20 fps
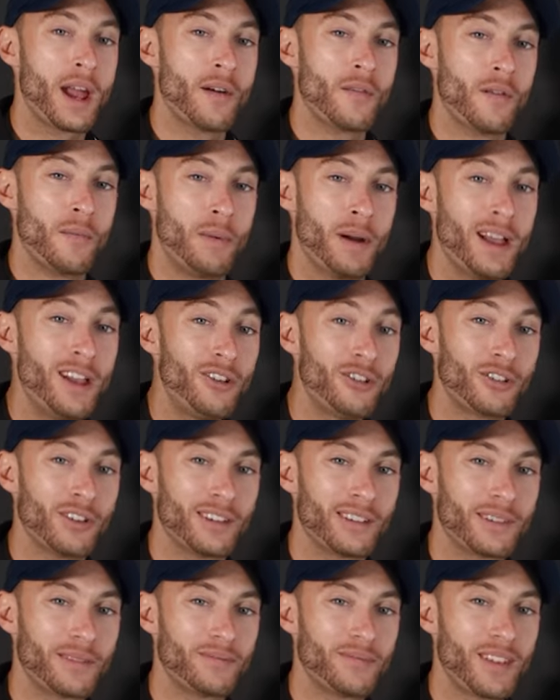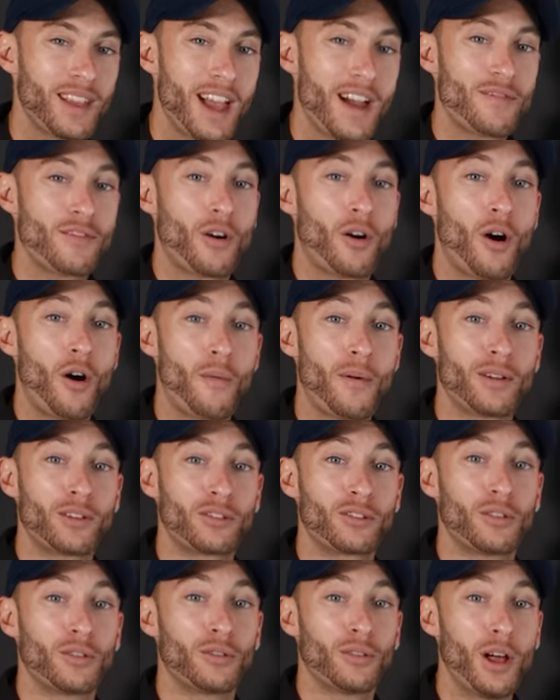rate of a patient, if their heart
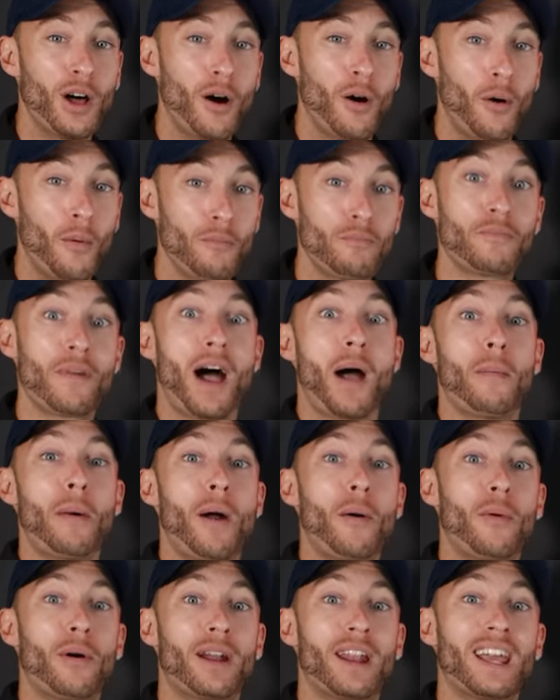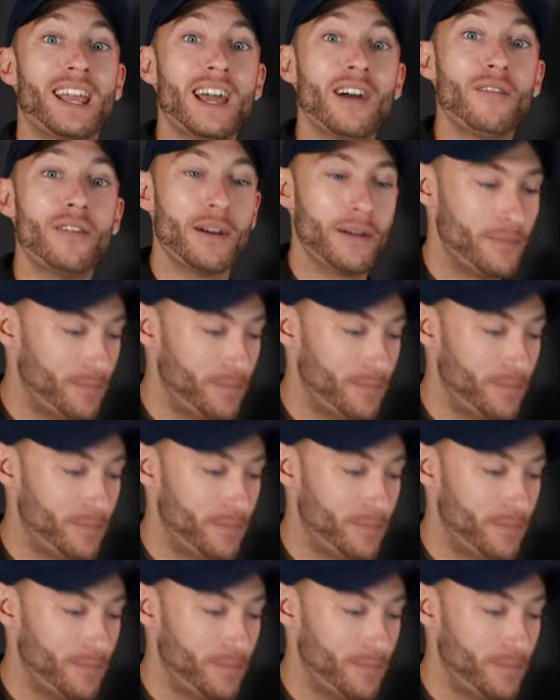rate's too low, I might want to give